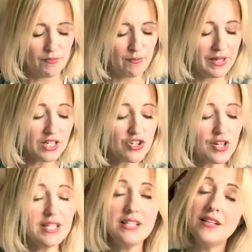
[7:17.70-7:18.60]
me
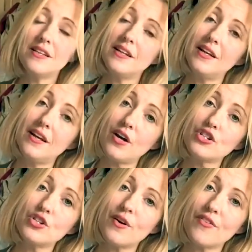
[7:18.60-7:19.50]
treating the
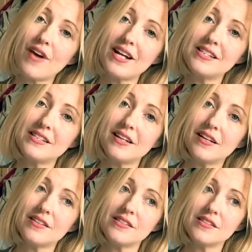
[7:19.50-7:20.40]

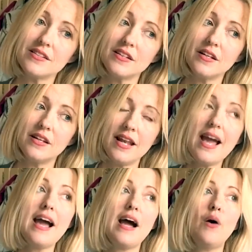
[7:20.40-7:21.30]
osteoarthritis,
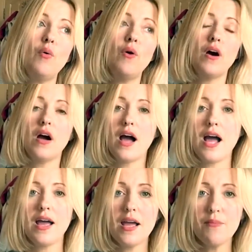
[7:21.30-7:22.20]
now
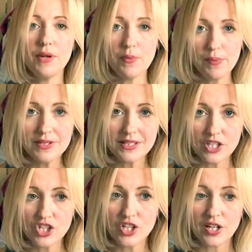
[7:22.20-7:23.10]
I am in a
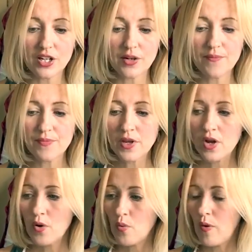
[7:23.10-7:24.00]
position
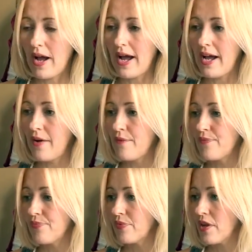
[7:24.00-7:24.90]
where
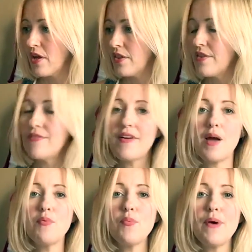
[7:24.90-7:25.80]
the
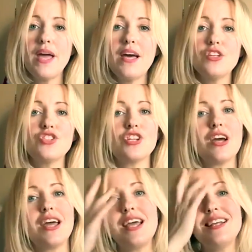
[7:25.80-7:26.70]

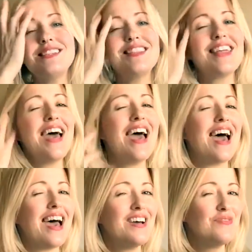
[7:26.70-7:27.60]
fibromyalgia, it's
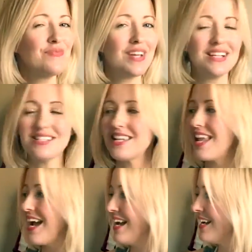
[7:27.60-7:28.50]
there. It's
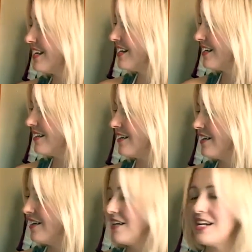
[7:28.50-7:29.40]
like
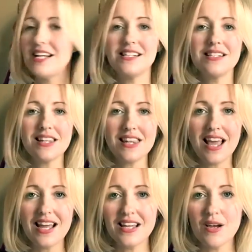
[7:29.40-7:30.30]

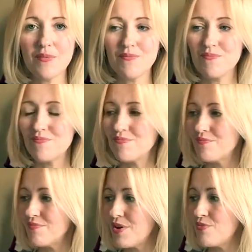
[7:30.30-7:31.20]
a
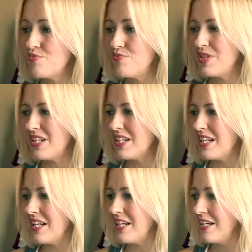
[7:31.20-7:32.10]

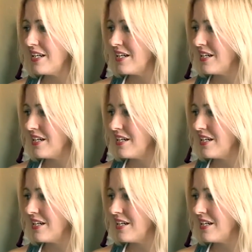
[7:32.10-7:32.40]
really